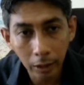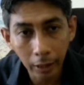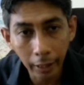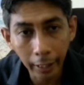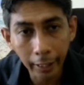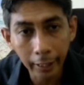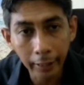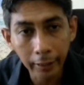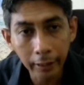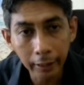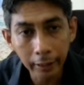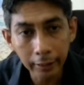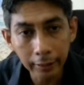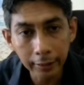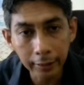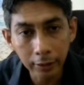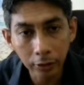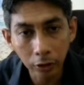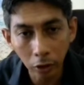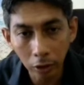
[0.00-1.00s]
And it
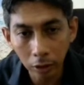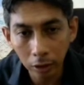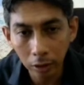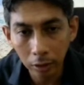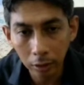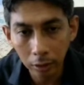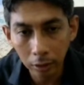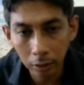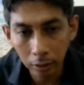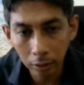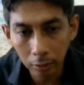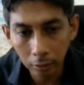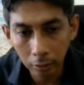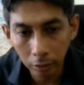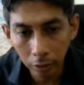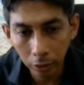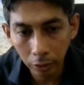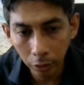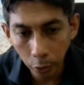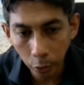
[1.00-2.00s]
is not
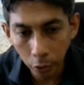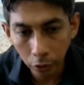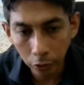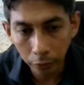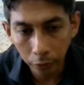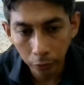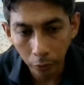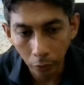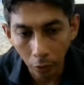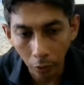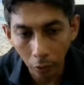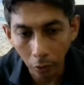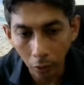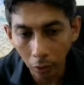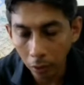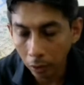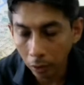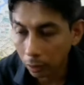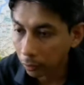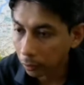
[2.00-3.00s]
used
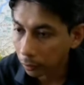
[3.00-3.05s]
for